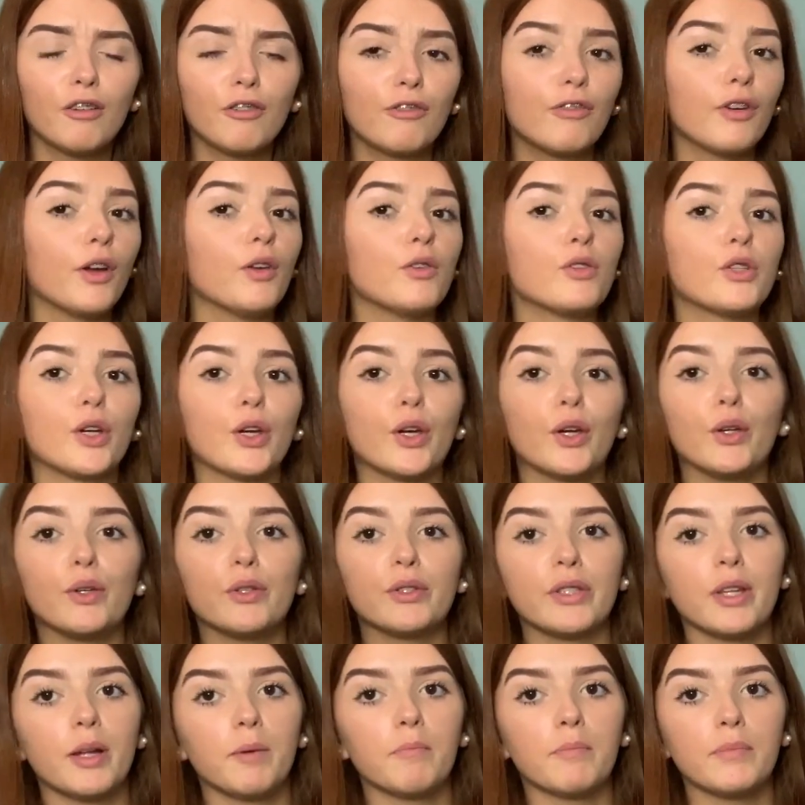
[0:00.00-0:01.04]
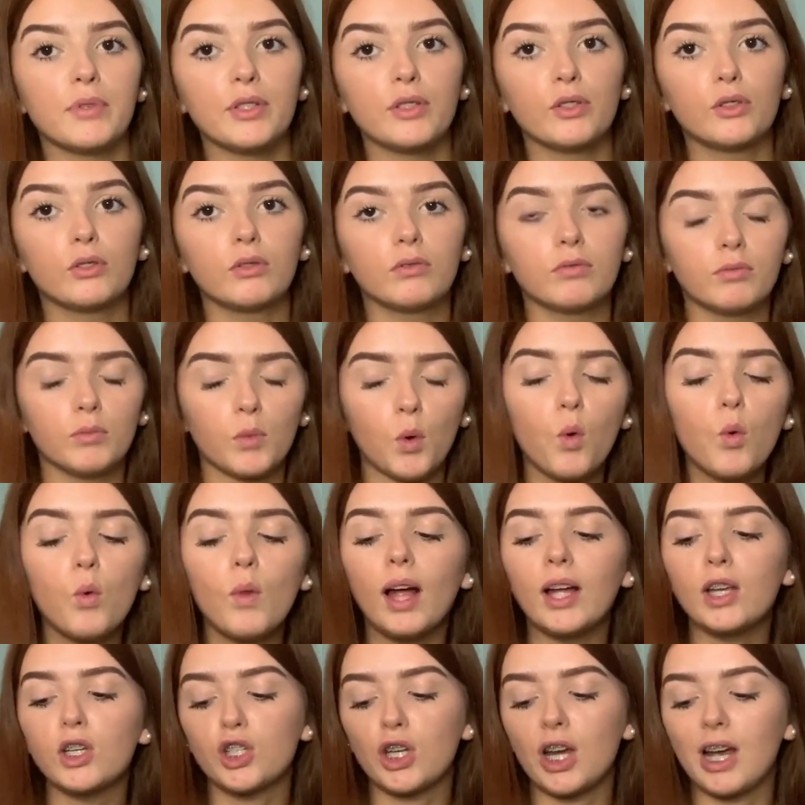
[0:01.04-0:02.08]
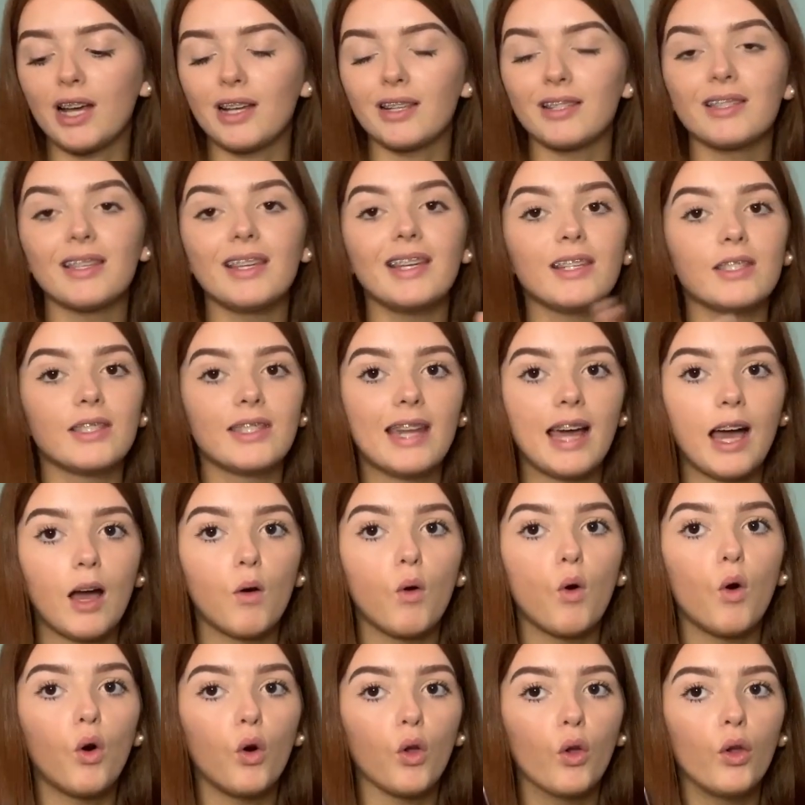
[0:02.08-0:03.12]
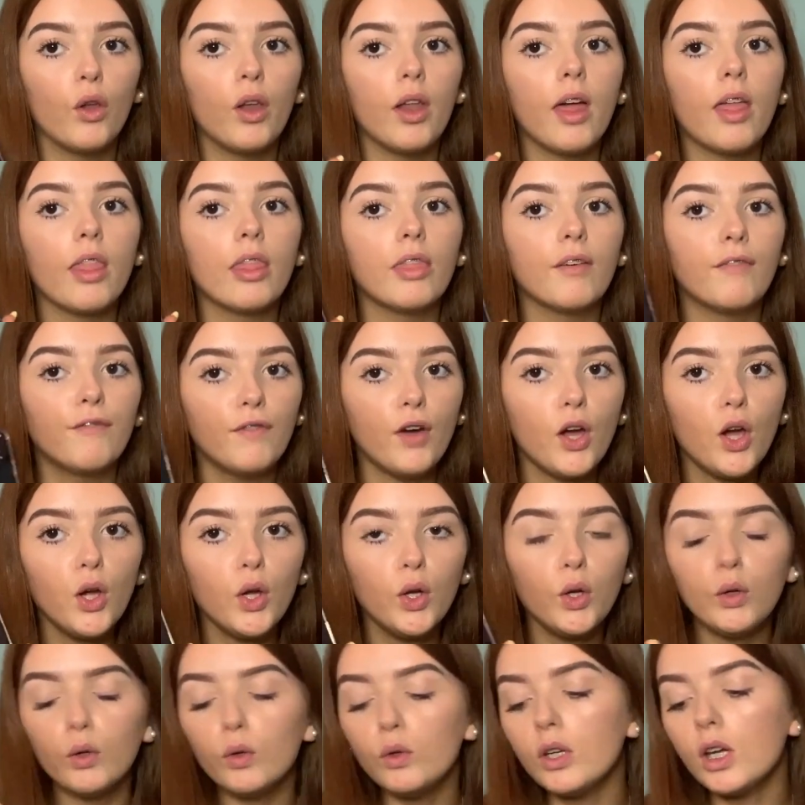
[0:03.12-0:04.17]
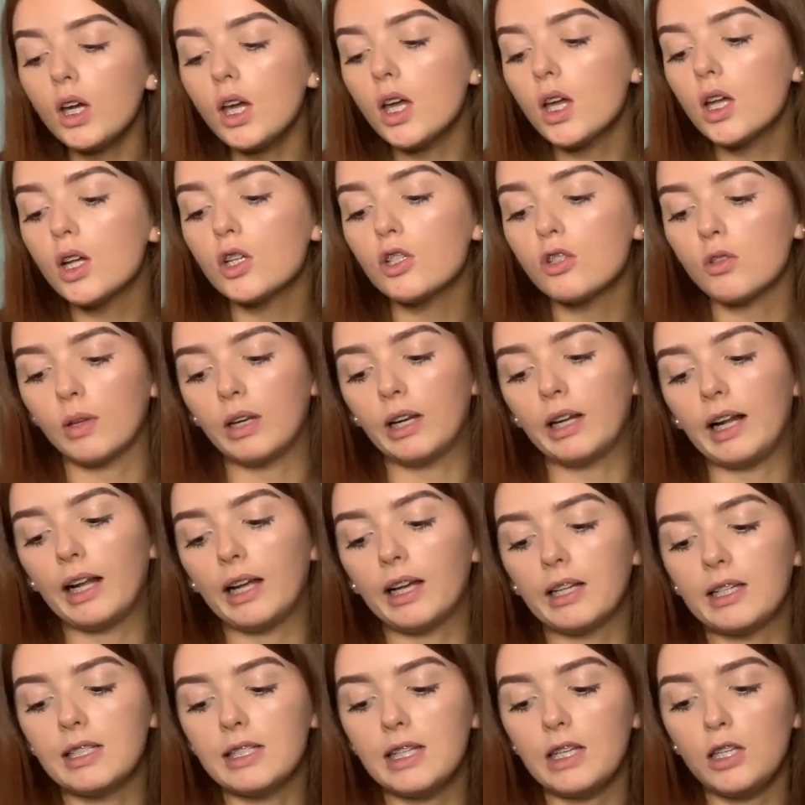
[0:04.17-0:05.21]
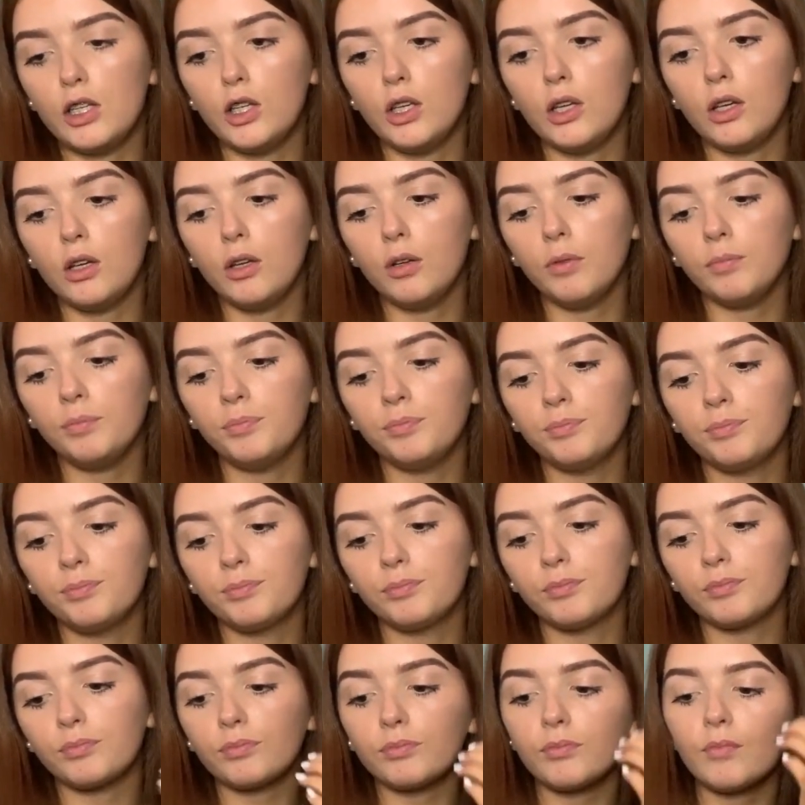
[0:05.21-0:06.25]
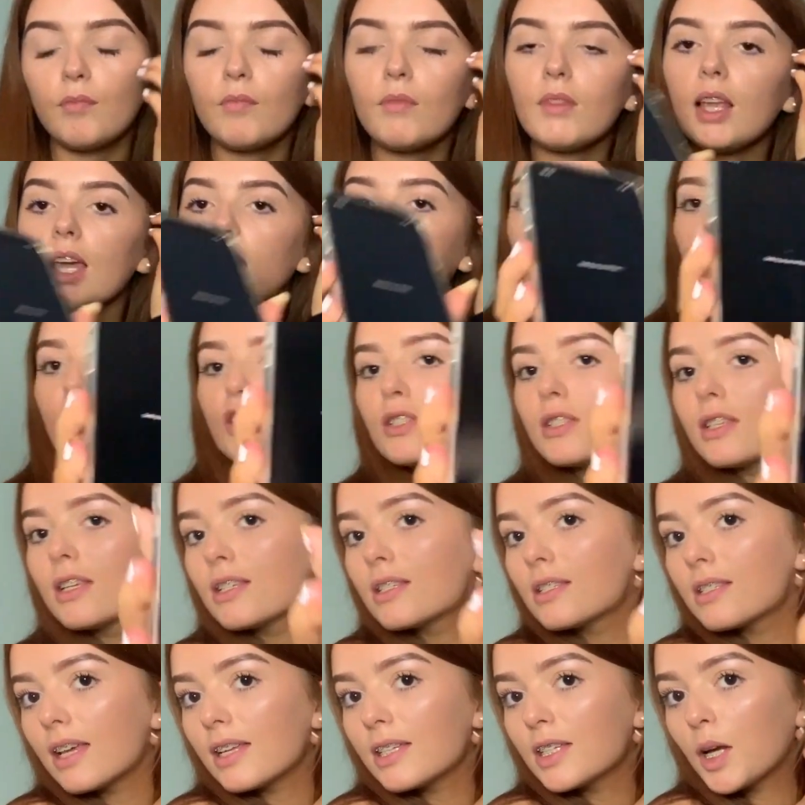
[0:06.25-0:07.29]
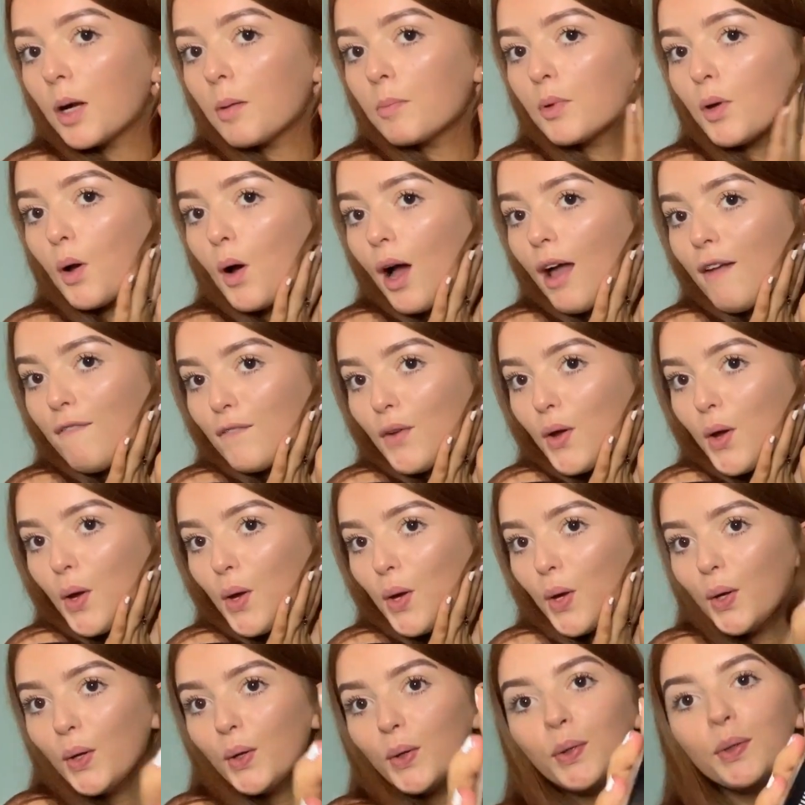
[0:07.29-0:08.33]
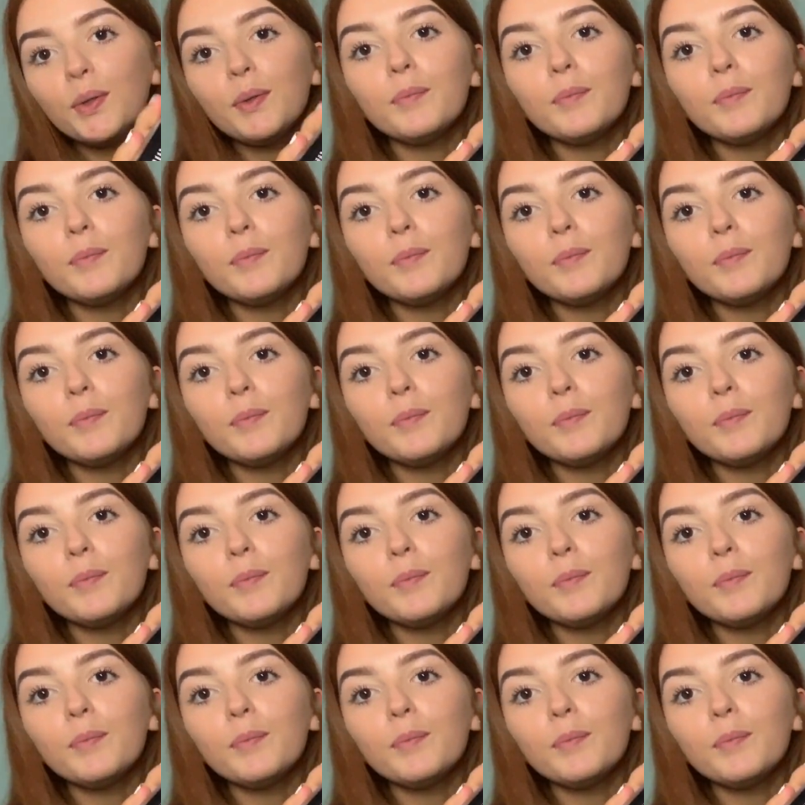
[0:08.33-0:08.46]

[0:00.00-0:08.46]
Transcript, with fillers: Photos, numbers, all that jazz is now on the phone. So we click continue. And it just says setting up your iPhone.